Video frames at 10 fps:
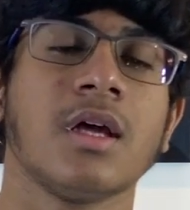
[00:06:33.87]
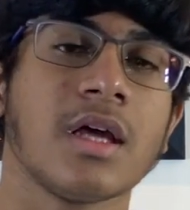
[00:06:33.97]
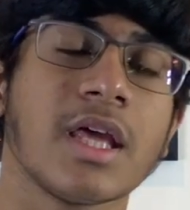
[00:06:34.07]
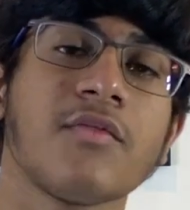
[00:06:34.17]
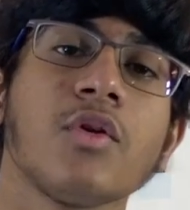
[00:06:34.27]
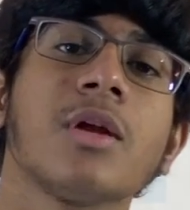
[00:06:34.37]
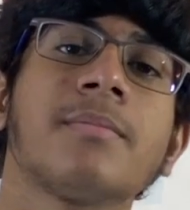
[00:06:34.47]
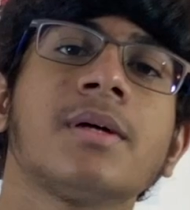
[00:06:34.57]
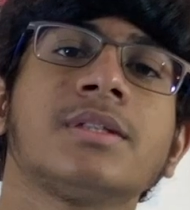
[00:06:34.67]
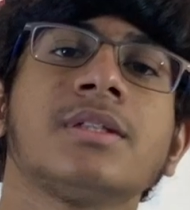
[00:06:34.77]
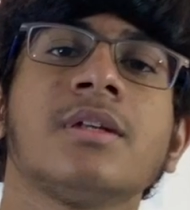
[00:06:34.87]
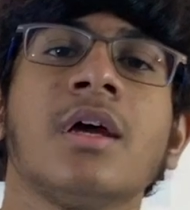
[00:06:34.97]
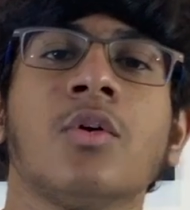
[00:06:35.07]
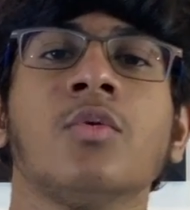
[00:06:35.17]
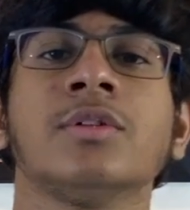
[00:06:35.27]
If you're a person
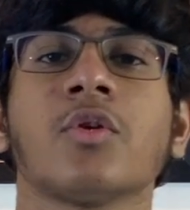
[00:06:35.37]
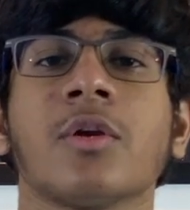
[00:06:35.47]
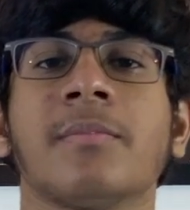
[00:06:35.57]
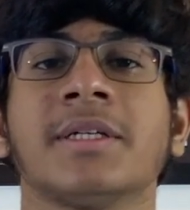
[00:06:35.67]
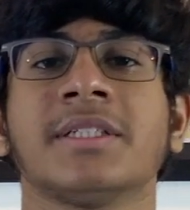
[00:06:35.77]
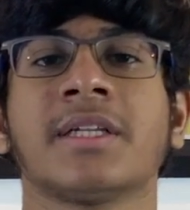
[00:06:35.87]
who is on a budget